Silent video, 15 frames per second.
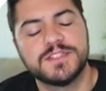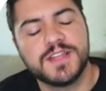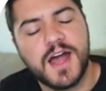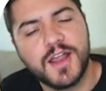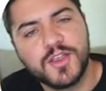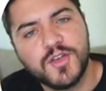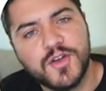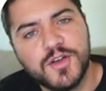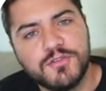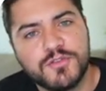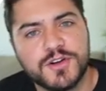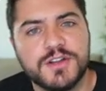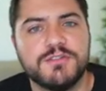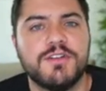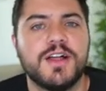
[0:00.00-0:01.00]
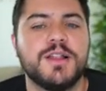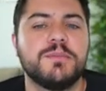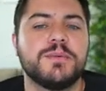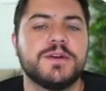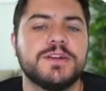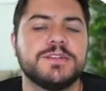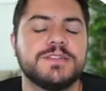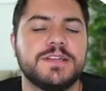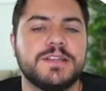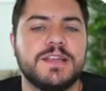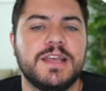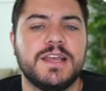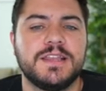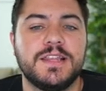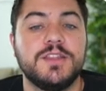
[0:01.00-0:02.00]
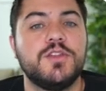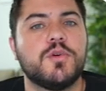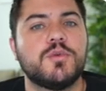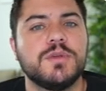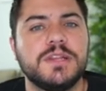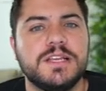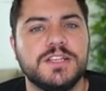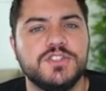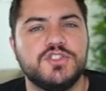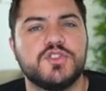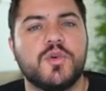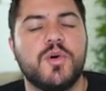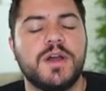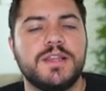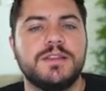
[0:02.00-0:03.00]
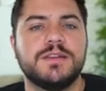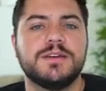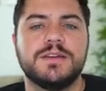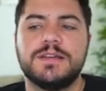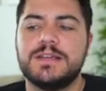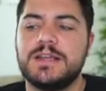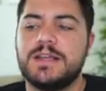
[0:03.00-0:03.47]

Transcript: not good for developers and they don't really enjoy the